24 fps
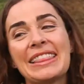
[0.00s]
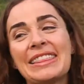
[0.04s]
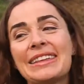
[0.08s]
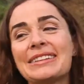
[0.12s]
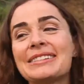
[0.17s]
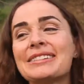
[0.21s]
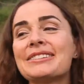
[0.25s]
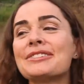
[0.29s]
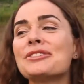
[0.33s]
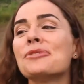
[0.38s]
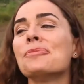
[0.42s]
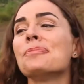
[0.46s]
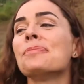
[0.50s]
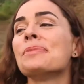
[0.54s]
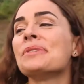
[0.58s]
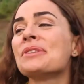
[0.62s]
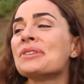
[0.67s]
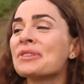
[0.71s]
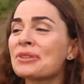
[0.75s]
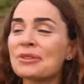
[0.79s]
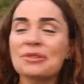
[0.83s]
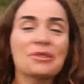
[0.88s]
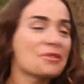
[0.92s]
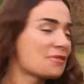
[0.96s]
This is a
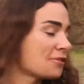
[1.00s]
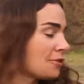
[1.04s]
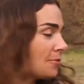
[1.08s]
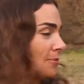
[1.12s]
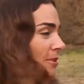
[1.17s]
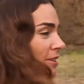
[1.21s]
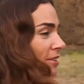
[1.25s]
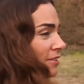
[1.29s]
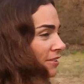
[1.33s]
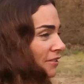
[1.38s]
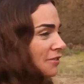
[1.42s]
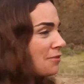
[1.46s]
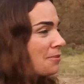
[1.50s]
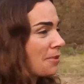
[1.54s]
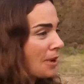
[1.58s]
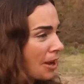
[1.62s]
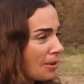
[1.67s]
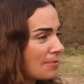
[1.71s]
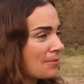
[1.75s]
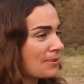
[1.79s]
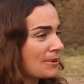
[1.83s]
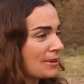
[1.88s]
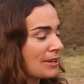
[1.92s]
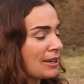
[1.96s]
beautiful piece of
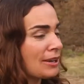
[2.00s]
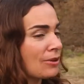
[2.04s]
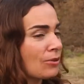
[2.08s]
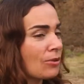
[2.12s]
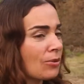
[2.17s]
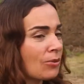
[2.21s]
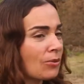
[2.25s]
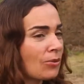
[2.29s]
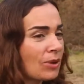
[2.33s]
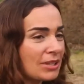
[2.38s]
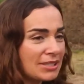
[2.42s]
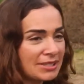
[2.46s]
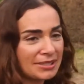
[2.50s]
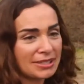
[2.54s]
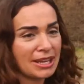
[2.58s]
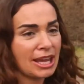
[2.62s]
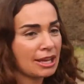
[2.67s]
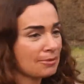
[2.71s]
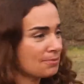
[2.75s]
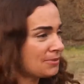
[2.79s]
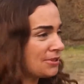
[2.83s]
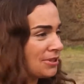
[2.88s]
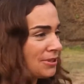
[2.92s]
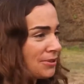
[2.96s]
property. What's
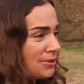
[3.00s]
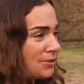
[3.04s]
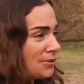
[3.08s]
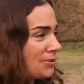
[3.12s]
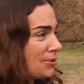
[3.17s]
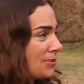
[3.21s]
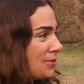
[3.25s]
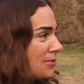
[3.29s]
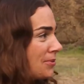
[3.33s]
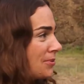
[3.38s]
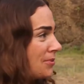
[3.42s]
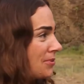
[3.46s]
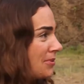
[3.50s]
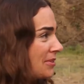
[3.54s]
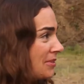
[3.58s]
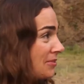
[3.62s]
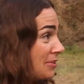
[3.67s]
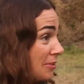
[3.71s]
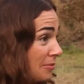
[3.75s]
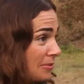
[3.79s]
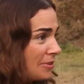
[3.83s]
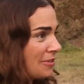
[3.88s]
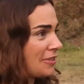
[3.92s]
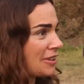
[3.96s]
kept you
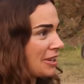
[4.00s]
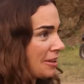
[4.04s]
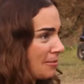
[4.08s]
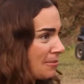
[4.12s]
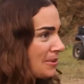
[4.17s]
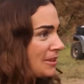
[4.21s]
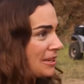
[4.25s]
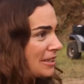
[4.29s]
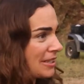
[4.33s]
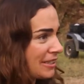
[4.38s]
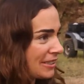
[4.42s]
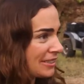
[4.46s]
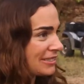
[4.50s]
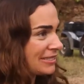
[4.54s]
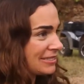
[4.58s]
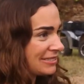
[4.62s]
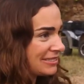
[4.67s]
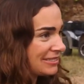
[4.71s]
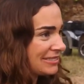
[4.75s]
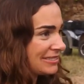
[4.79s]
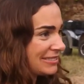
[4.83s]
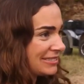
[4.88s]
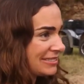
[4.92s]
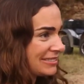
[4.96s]
from moving up here
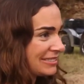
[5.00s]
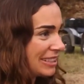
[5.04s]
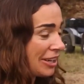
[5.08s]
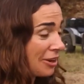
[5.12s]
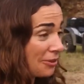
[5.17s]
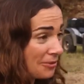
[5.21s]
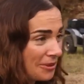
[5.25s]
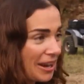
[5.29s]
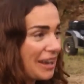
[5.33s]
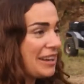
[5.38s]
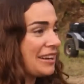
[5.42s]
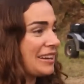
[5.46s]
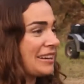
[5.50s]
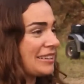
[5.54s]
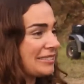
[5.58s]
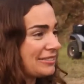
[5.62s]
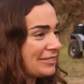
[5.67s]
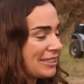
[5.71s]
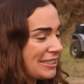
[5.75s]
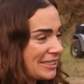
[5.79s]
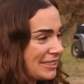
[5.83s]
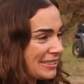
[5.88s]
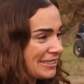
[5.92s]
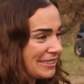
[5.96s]
already?
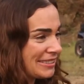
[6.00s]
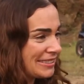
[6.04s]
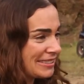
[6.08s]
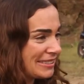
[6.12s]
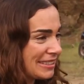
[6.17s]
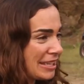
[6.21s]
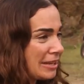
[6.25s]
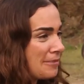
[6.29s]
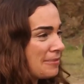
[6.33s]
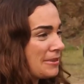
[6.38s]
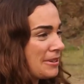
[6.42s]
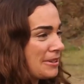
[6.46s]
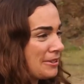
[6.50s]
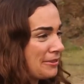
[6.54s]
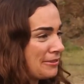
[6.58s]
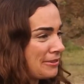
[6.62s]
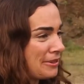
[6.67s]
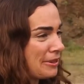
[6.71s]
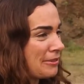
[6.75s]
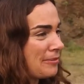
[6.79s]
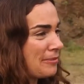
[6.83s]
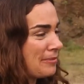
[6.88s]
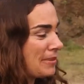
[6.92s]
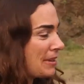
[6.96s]
What's keeping you
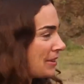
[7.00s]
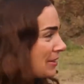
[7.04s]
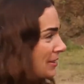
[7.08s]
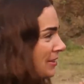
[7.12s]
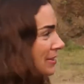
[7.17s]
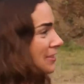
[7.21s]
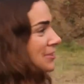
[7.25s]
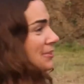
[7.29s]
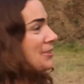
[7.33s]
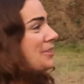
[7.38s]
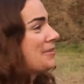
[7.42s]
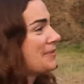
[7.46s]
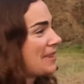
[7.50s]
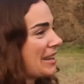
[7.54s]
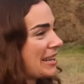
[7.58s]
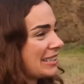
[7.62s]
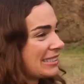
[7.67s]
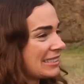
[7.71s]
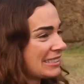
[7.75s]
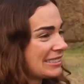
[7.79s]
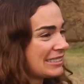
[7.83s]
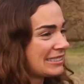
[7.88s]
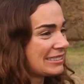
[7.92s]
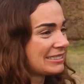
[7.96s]
from building the dream
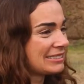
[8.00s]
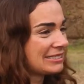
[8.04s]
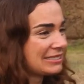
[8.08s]
house?